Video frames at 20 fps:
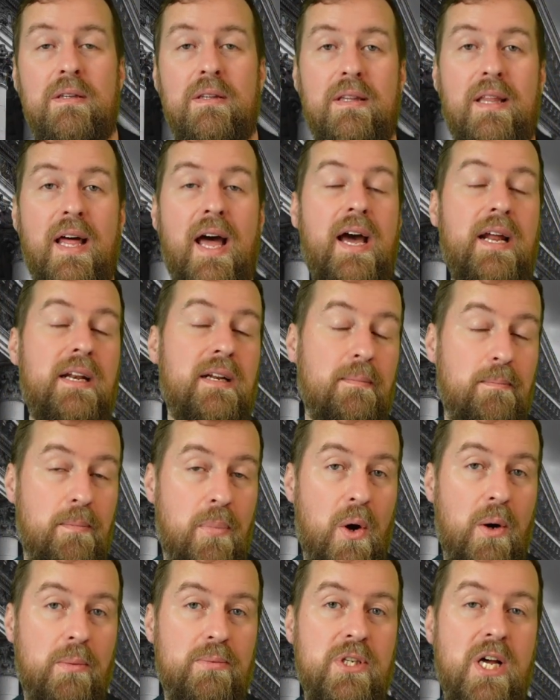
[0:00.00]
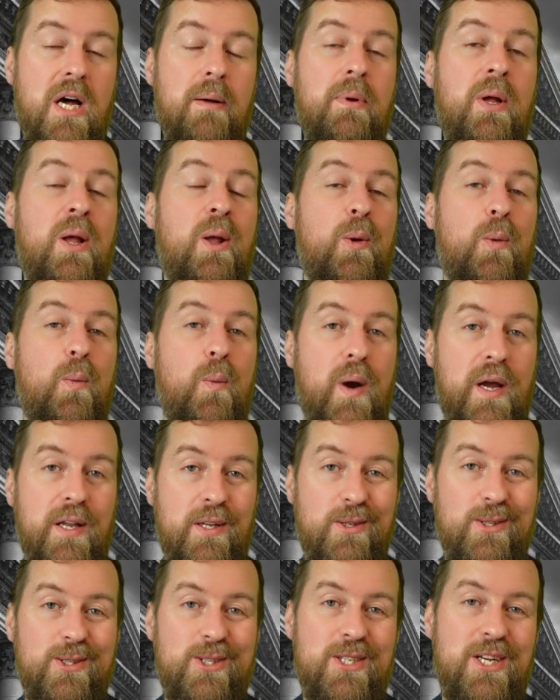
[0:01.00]
that pops up
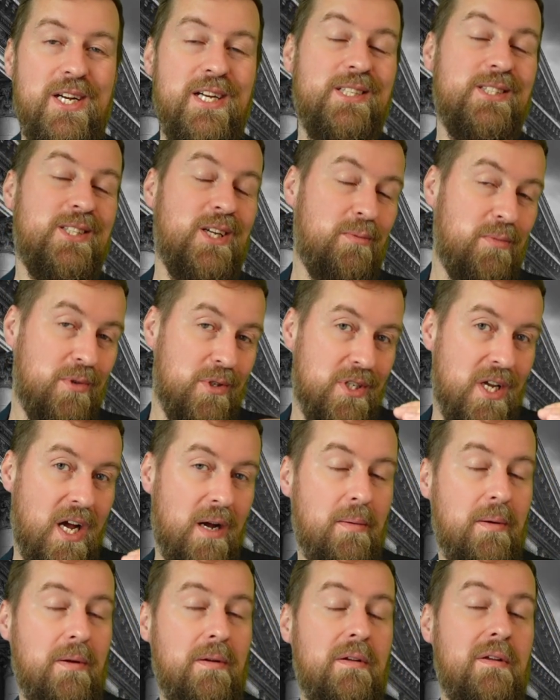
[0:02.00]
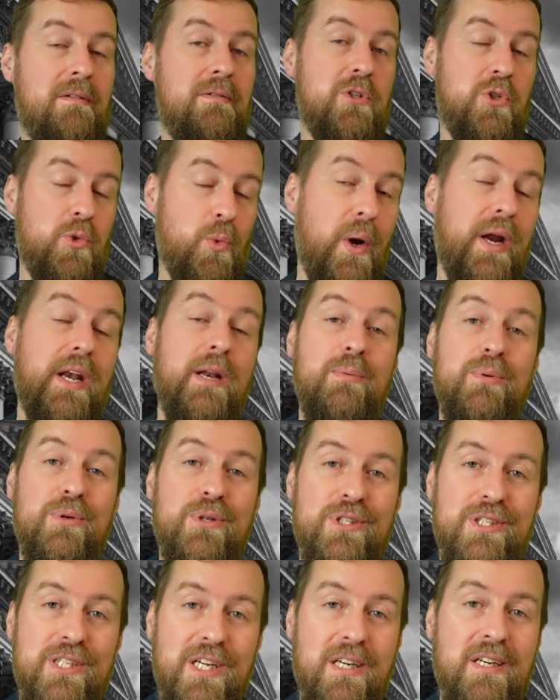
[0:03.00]
when your sales numbers are
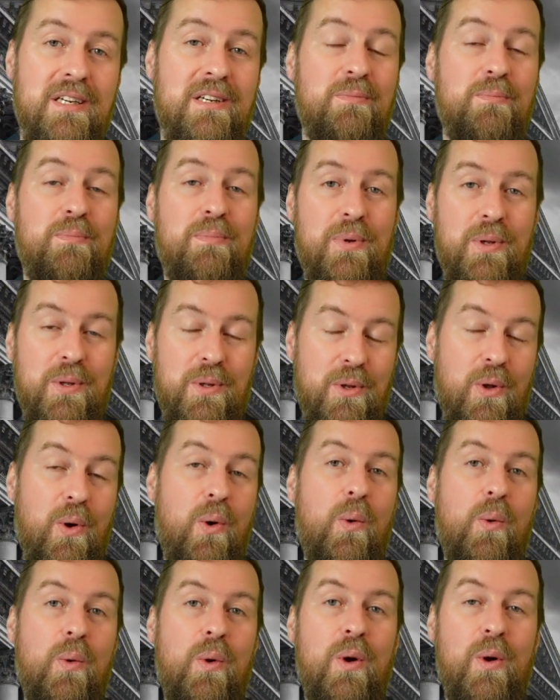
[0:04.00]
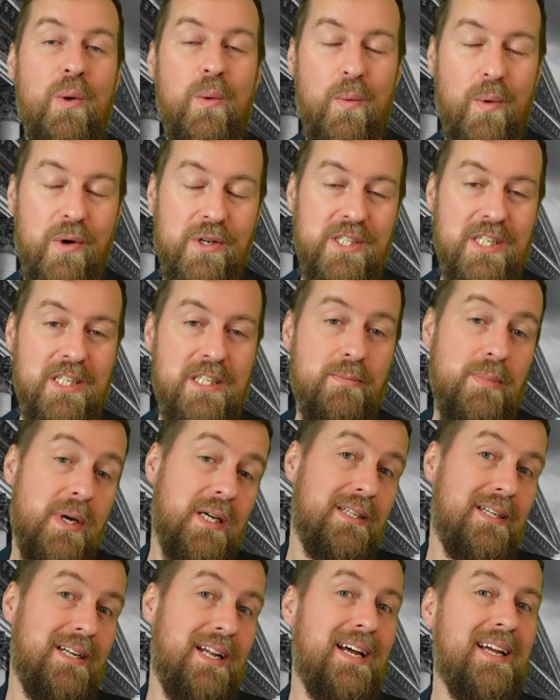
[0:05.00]
20% below what's
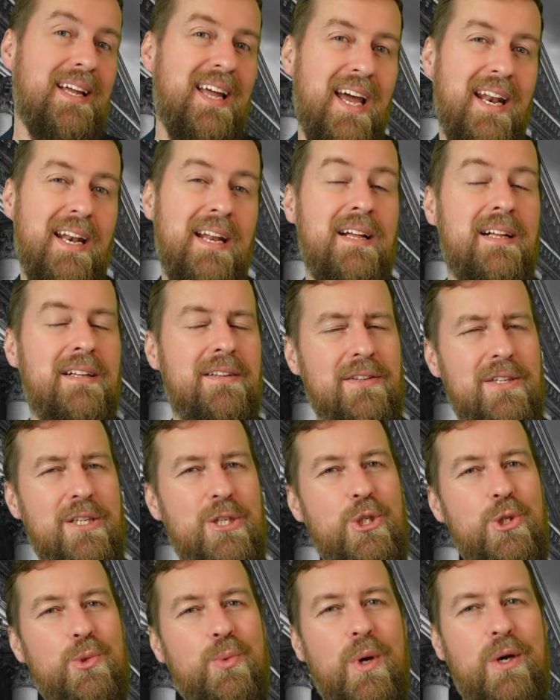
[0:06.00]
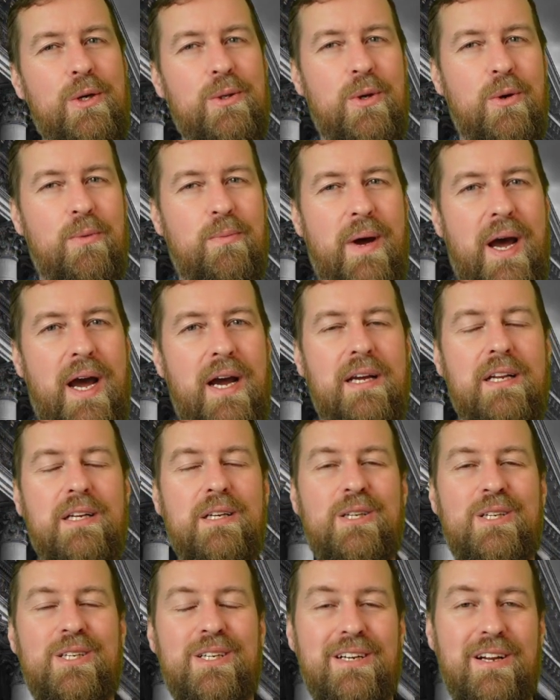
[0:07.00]
expected. Again, this is where you go back
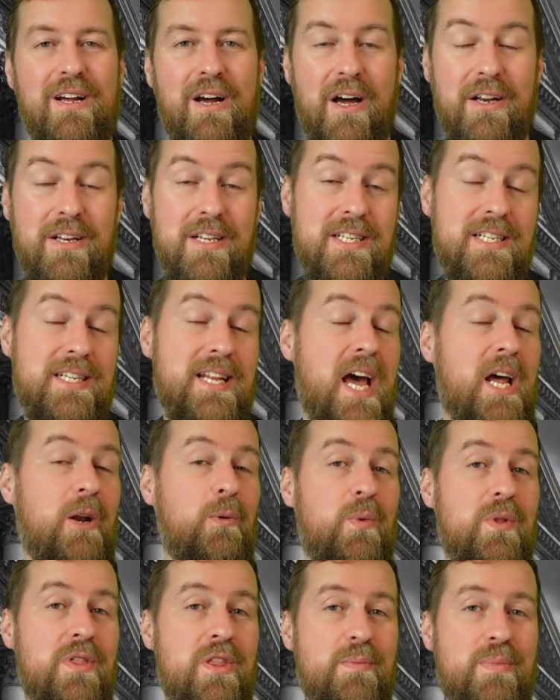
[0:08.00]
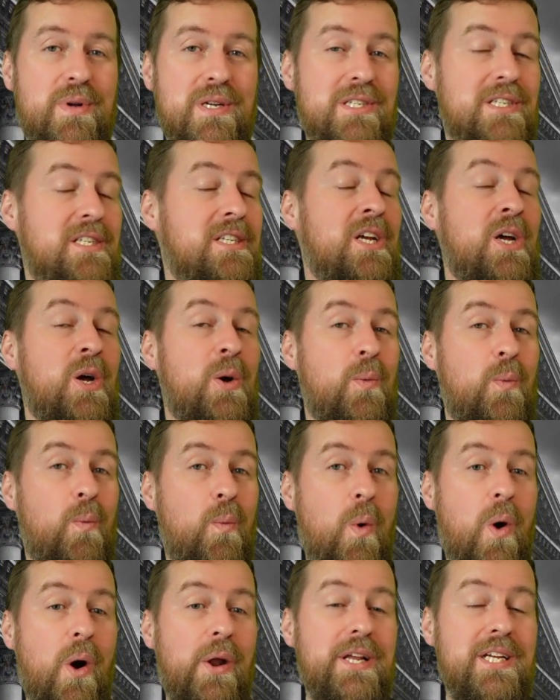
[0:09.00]
and understand with the business.
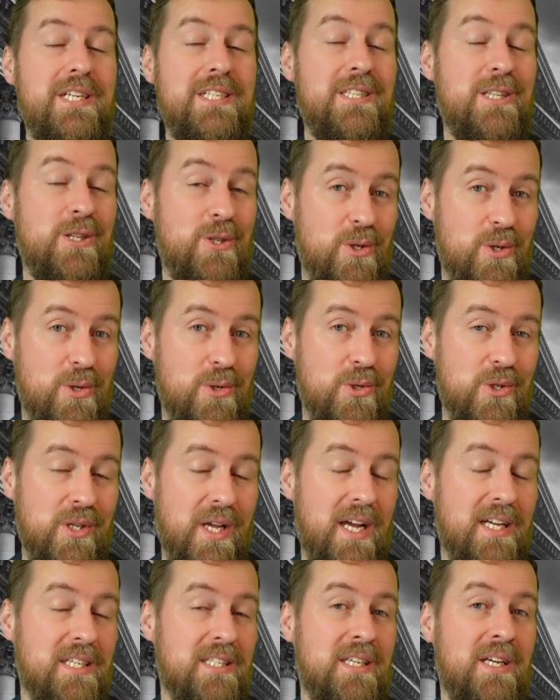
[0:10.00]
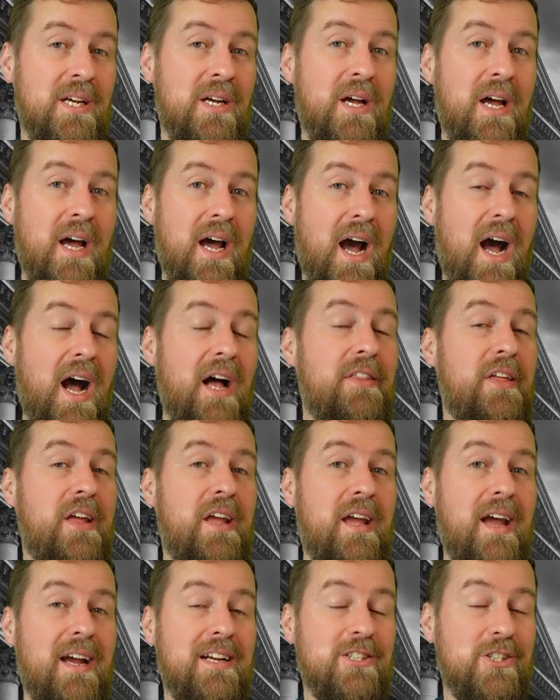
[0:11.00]
What is the use case? Are
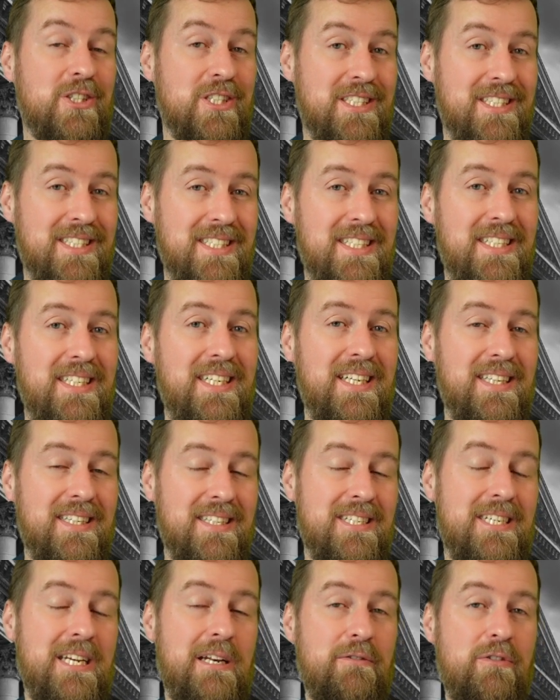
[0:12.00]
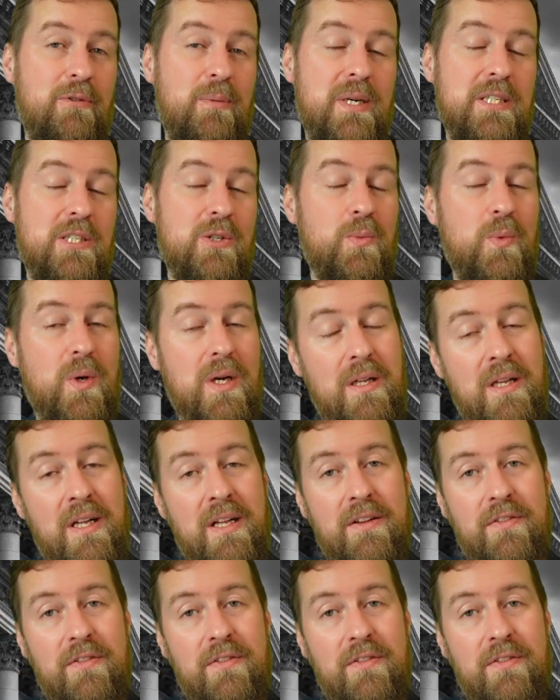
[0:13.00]
they actually needing this information? Well,